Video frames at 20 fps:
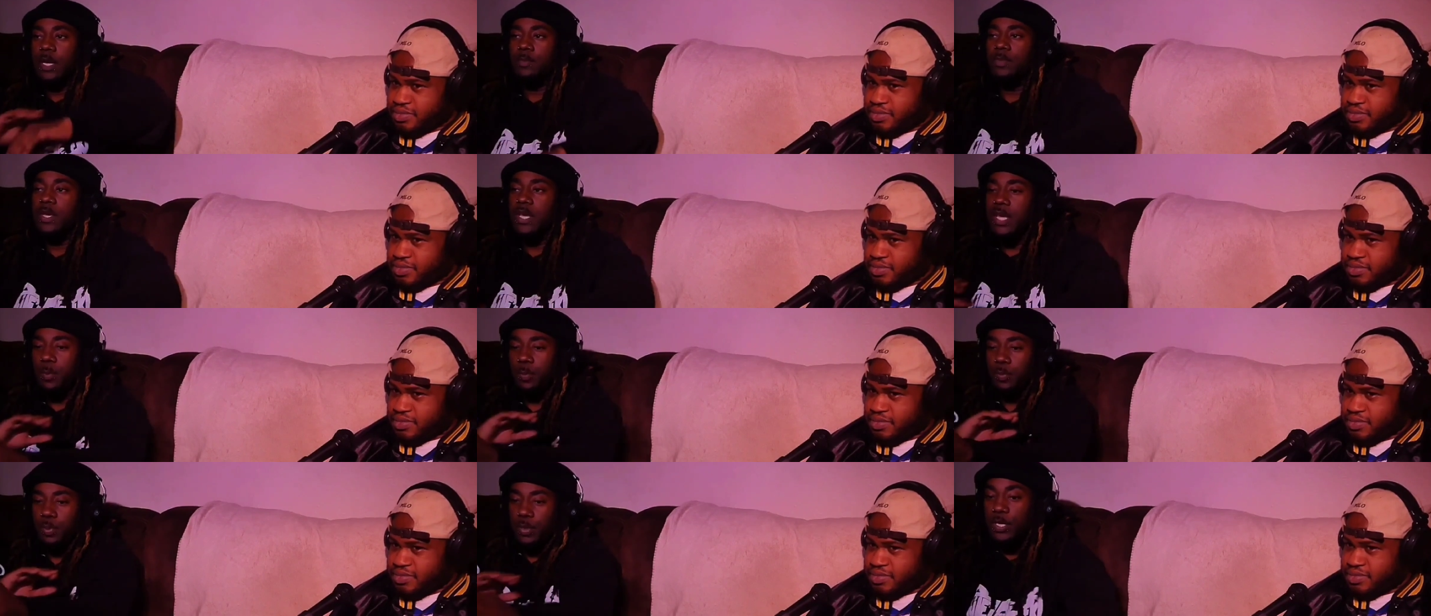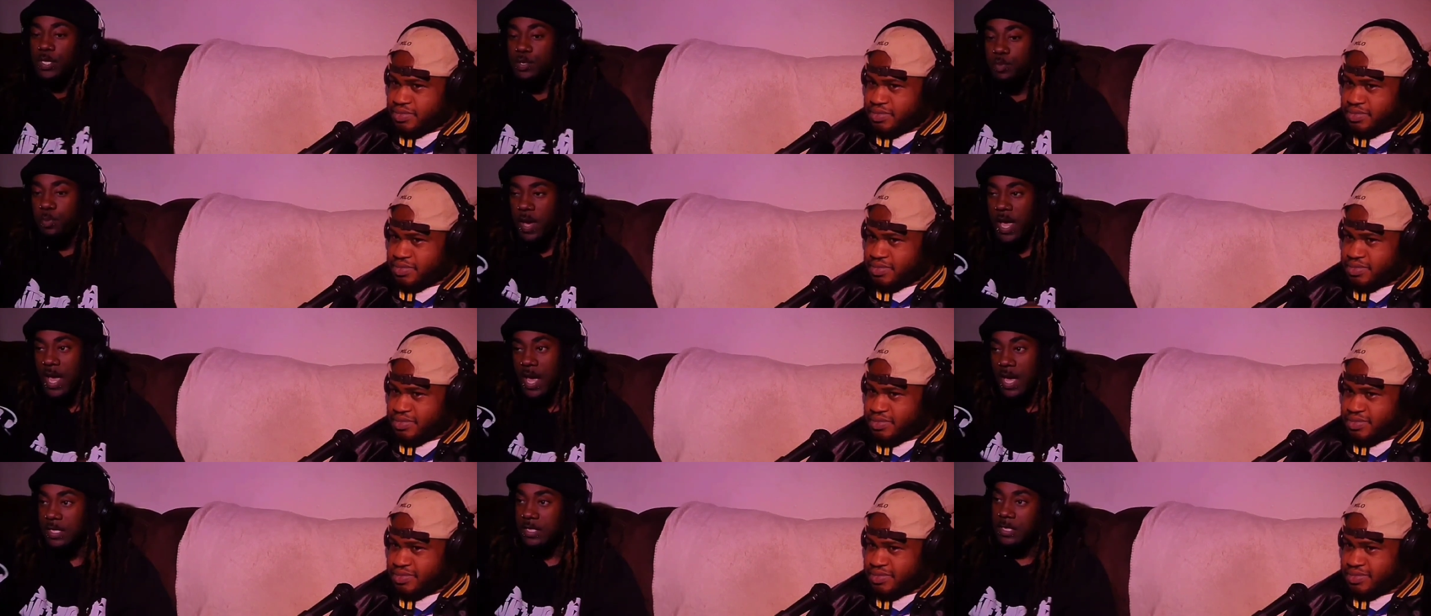Speaker 1: you know what I mean,
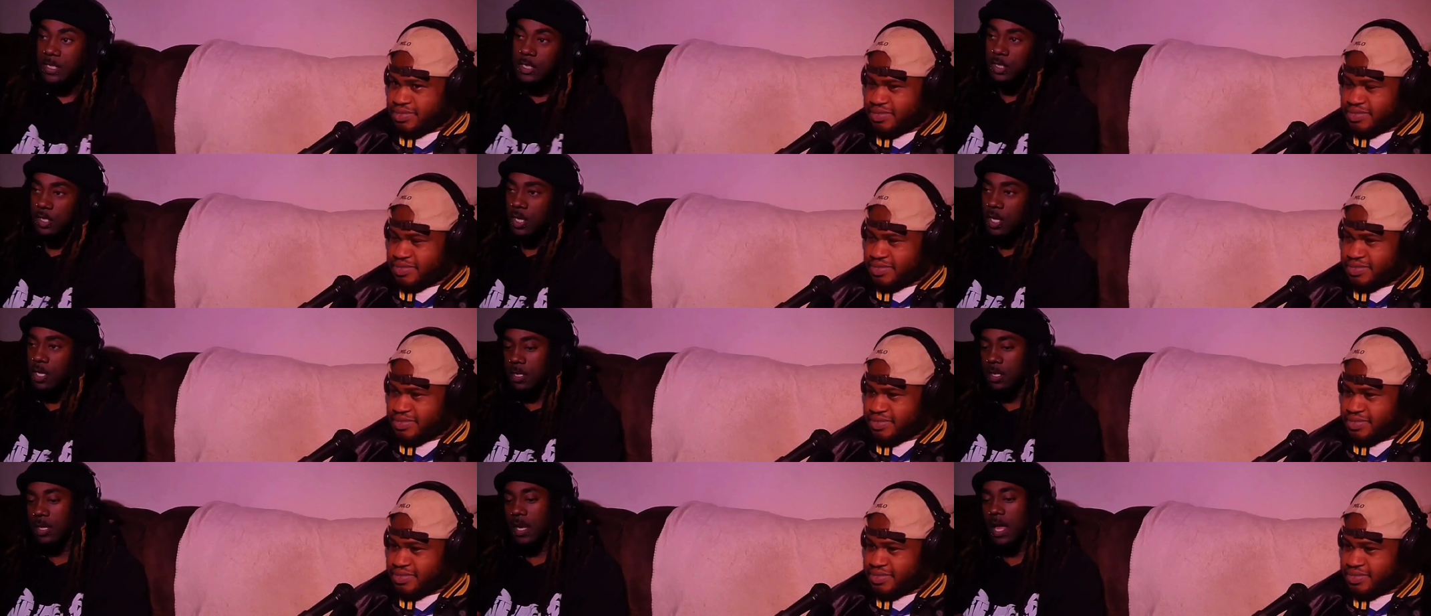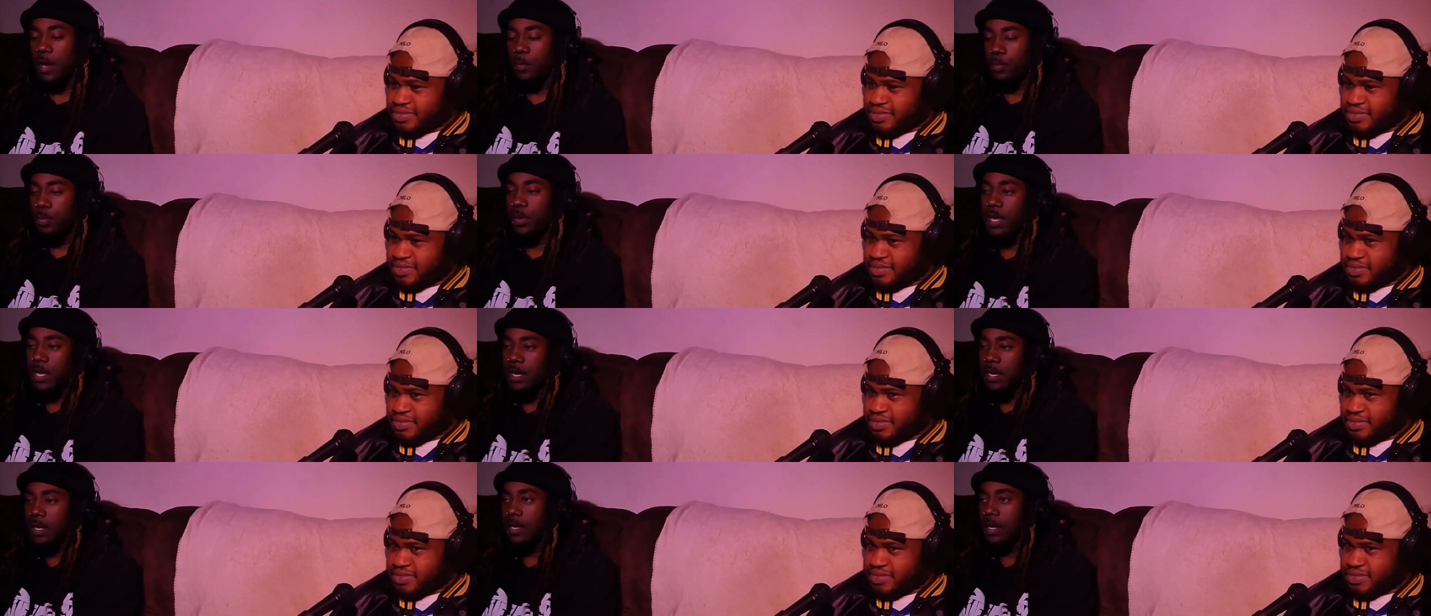push past each other,
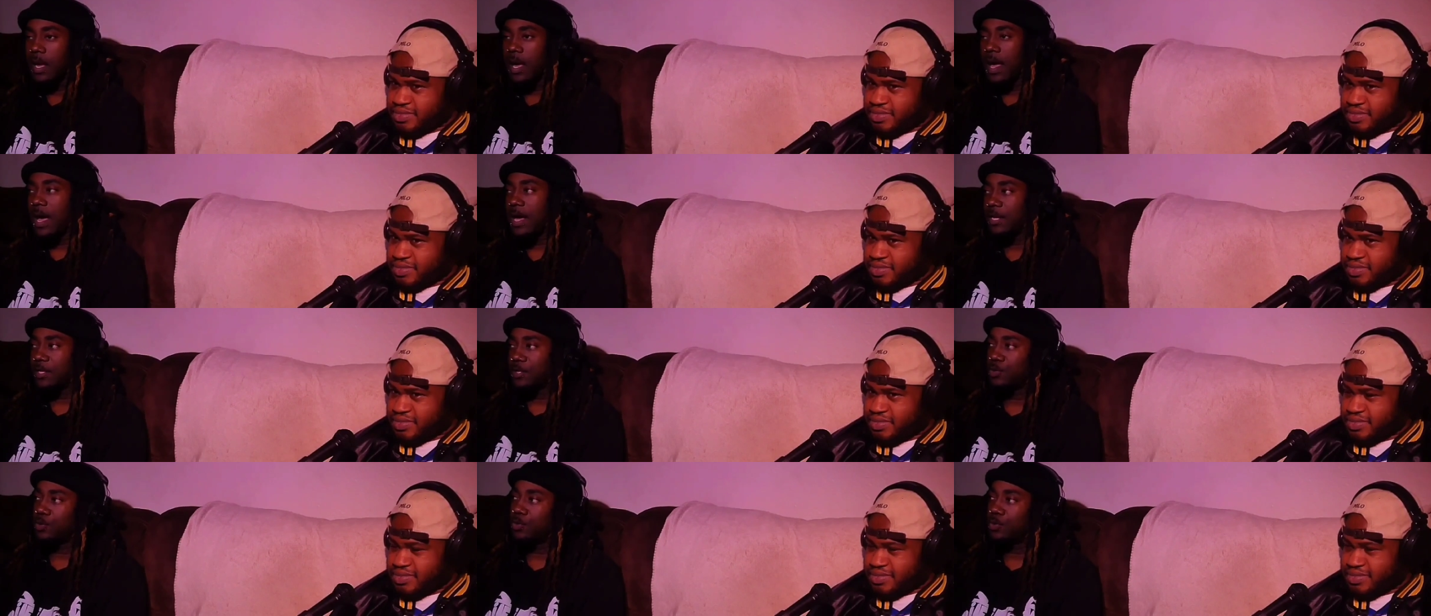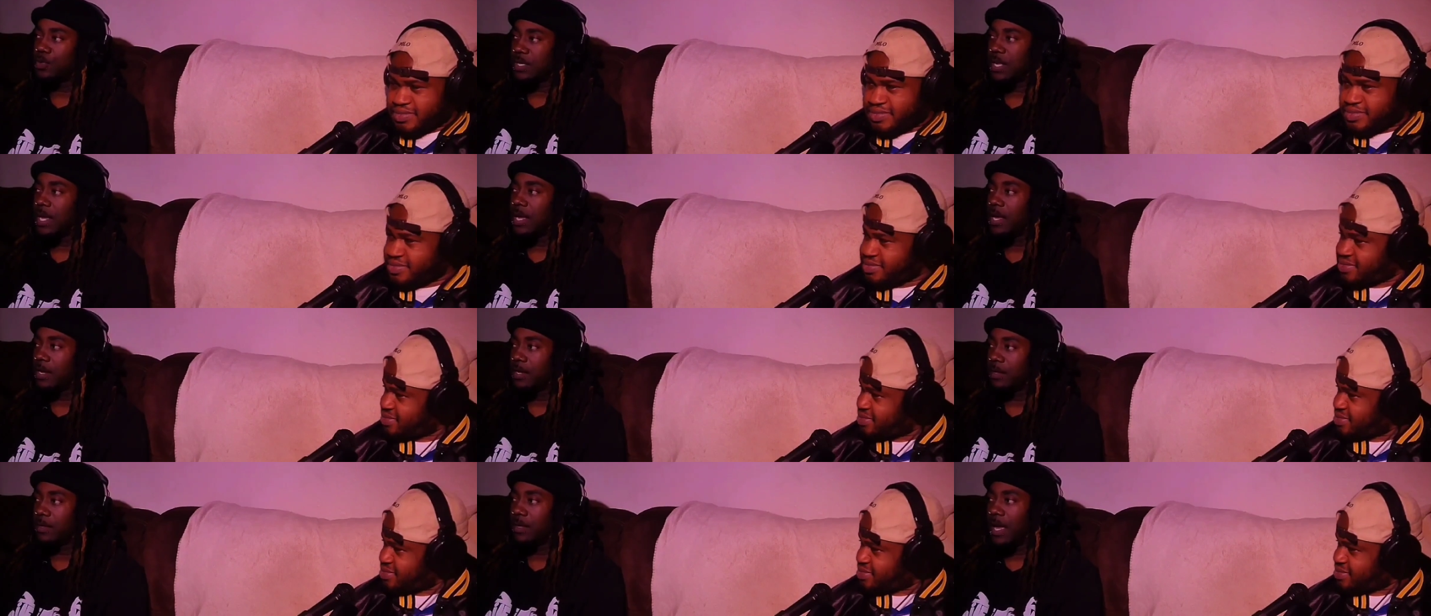like being in a hostile
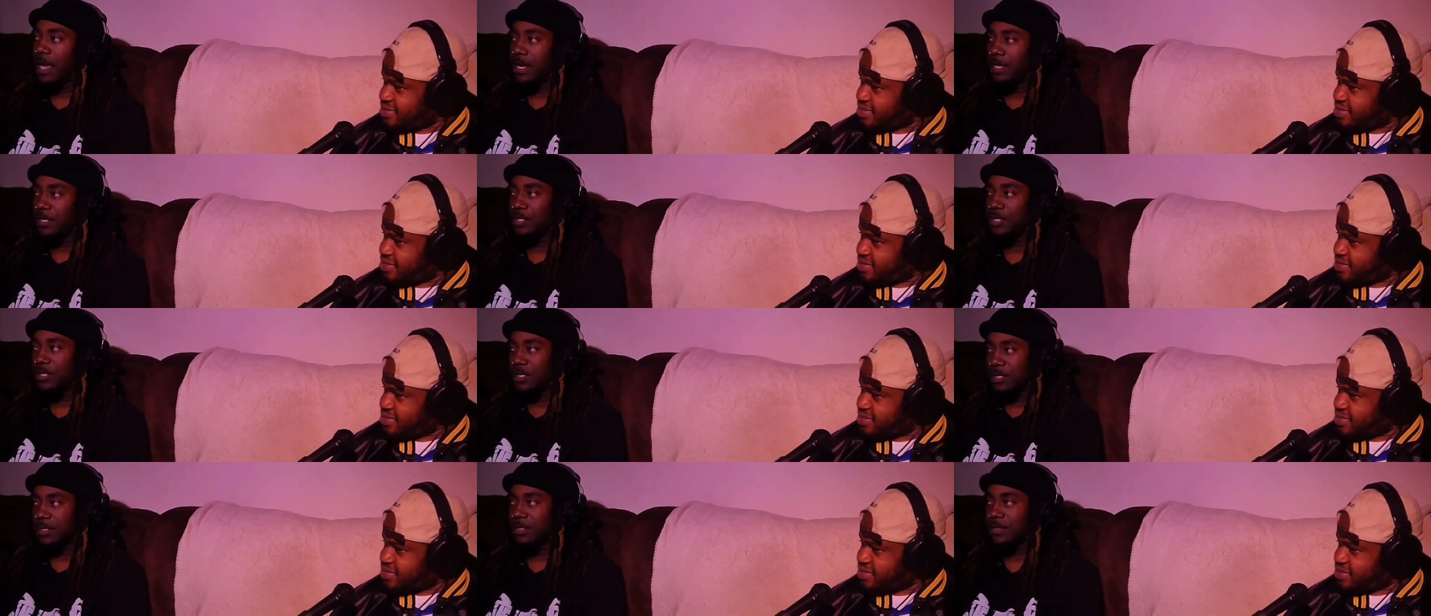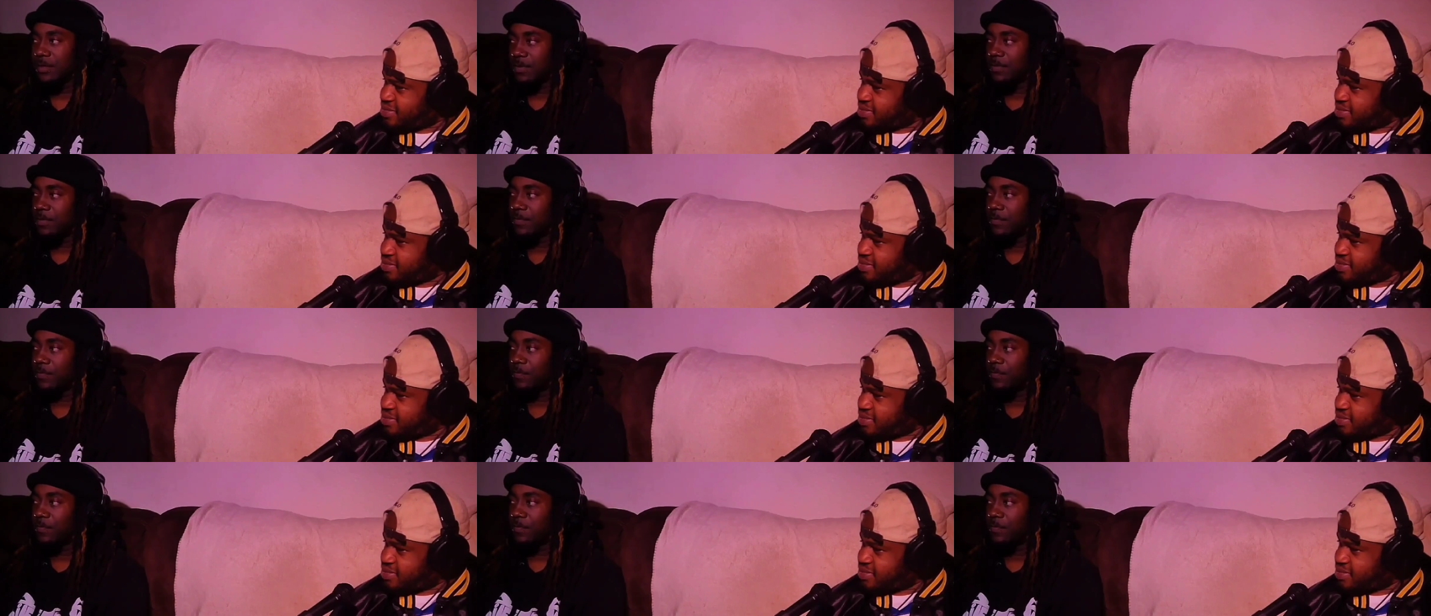state, like just